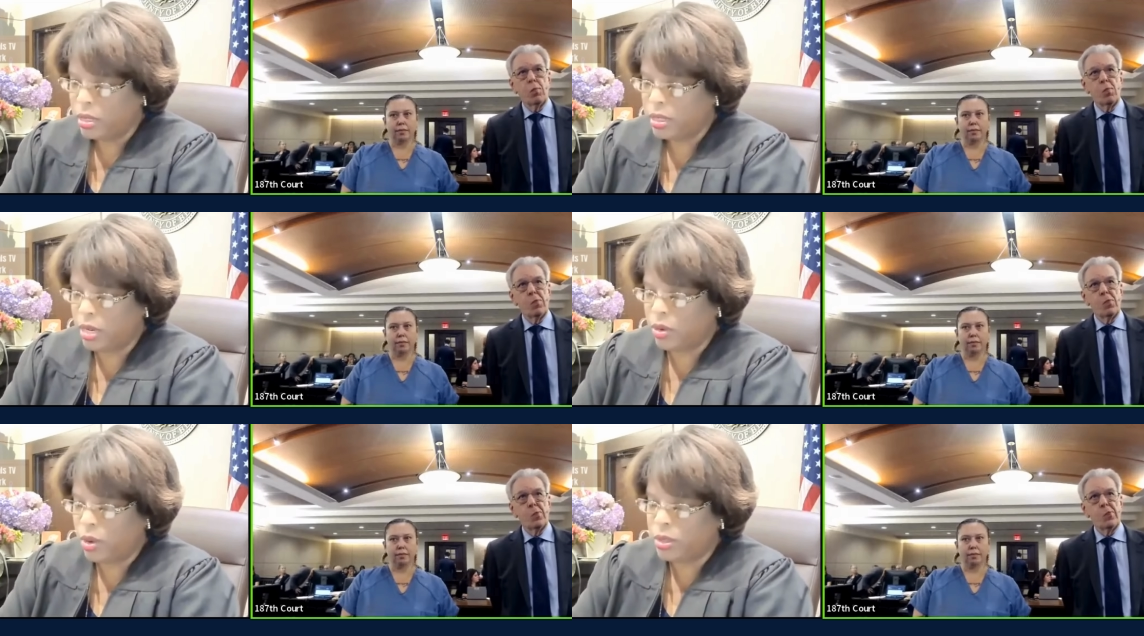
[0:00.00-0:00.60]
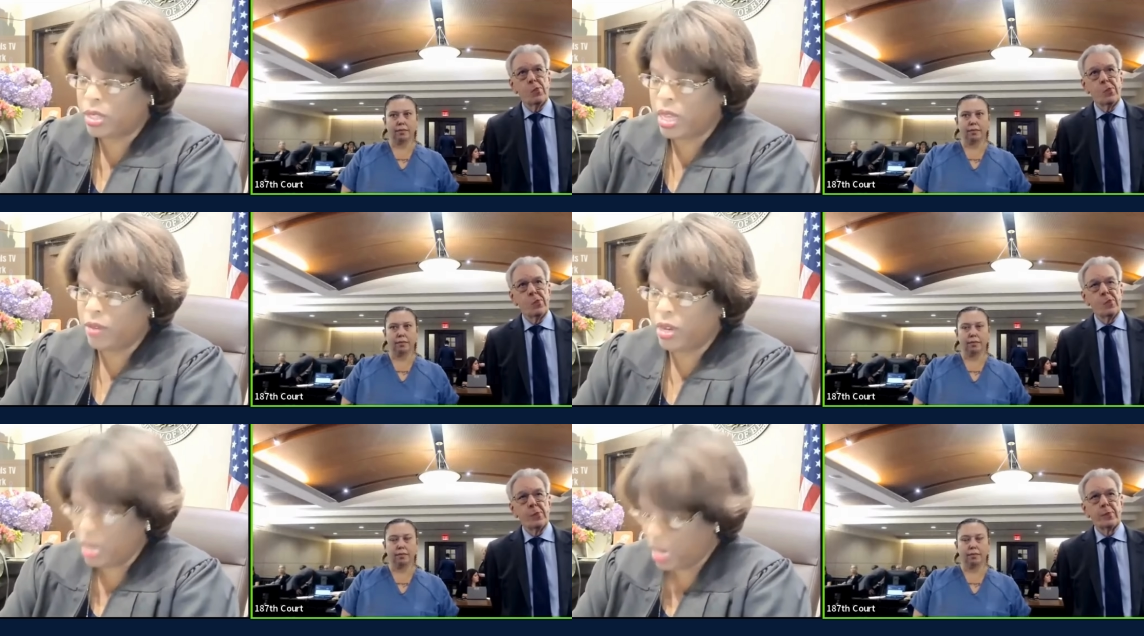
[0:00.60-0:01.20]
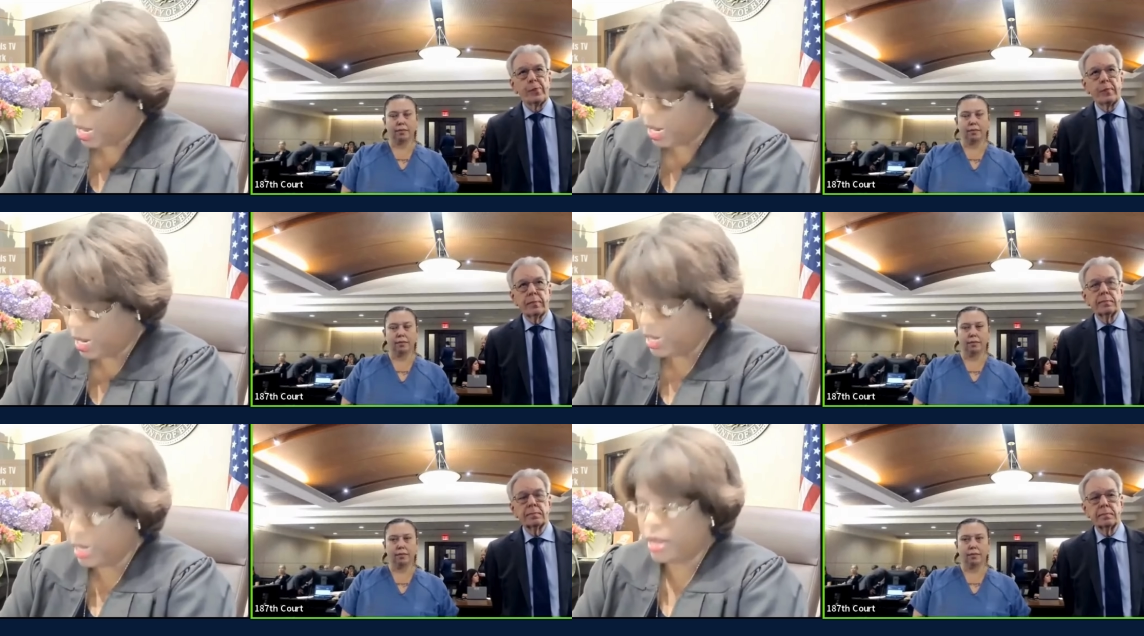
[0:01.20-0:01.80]

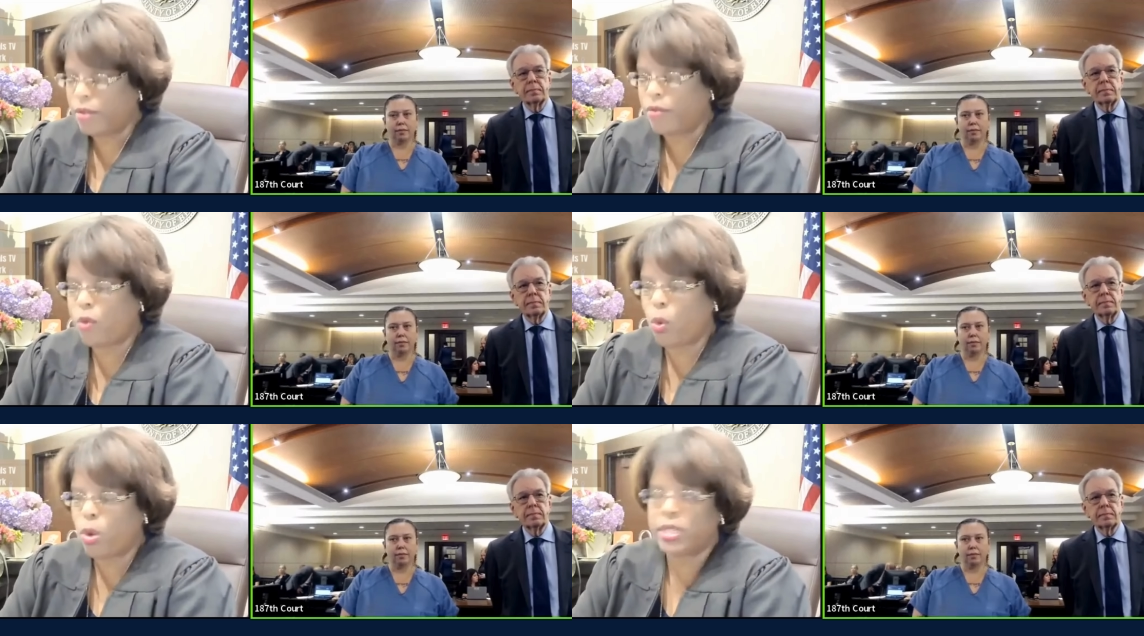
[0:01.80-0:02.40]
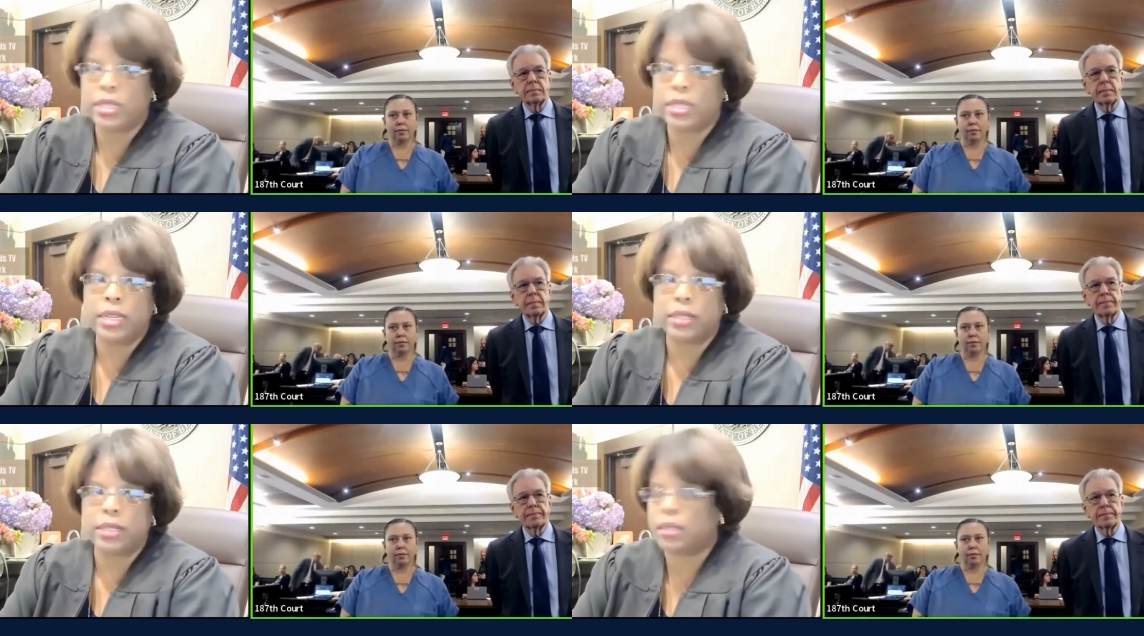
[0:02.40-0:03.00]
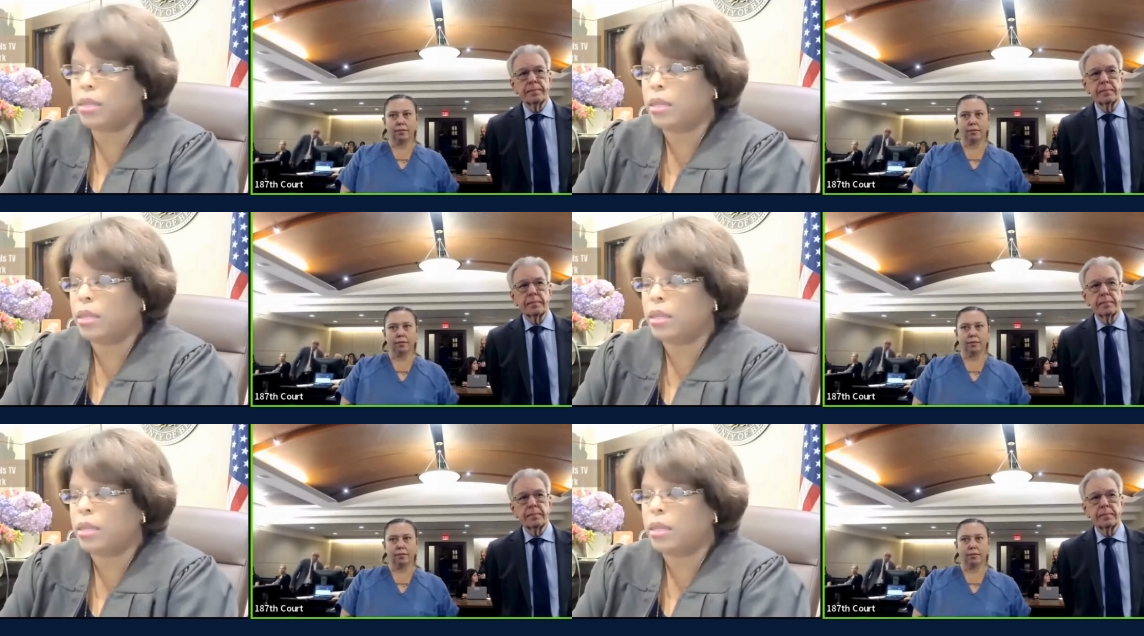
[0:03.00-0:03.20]
Speaker 1: 07946.